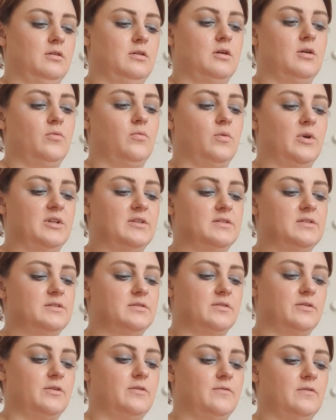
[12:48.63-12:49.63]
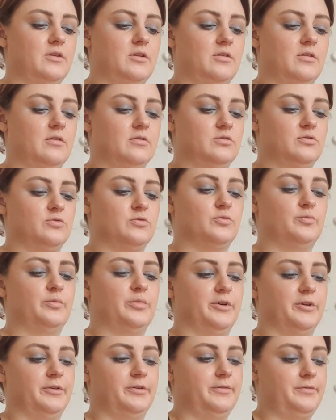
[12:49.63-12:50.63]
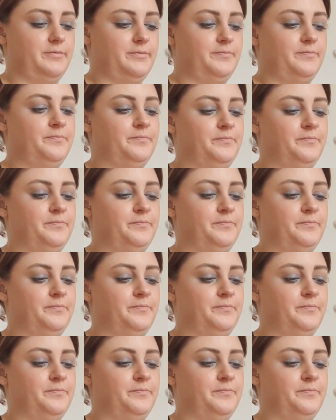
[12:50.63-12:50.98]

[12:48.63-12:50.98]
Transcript: a once over knot or bow